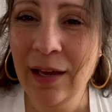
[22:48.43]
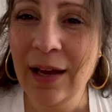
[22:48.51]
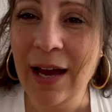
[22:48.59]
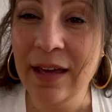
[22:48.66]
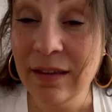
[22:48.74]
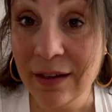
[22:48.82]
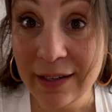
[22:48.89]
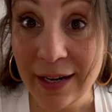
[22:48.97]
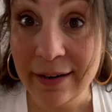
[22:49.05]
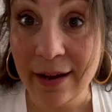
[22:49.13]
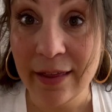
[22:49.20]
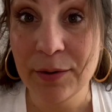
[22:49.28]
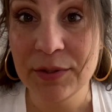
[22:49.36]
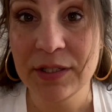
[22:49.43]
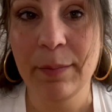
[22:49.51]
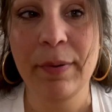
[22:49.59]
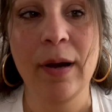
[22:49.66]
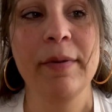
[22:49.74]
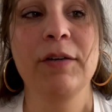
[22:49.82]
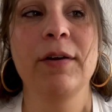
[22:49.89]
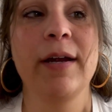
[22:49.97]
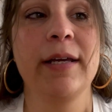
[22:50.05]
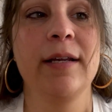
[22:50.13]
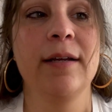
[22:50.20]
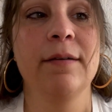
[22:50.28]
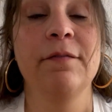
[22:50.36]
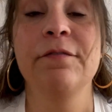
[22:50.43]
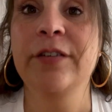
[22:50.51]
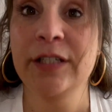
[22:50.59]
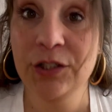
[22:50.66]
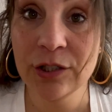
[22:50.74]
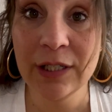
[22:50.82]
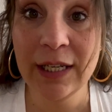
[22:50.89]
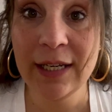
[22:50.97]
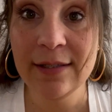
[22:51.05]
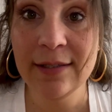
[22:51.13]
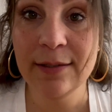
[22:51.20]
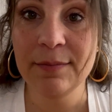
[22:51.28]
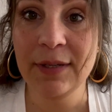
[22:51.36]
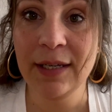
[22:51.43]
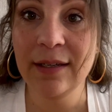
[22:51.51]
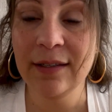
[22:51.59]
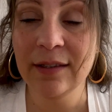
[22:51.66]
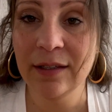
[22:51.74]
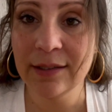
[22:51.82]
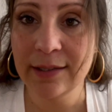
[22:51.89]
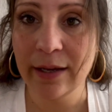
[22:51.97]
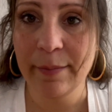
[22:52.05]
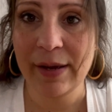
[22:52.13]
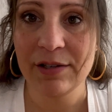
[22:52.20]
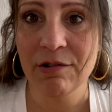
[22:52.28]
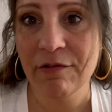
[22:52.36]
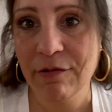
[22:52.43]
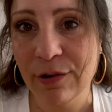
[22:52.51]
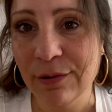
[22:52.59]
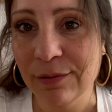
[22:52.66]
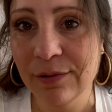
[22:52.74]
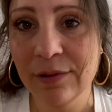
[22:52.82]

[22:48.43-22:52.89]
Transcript: I thought granada was a pomegranate. Visually, to me, it looks like a passion fruit.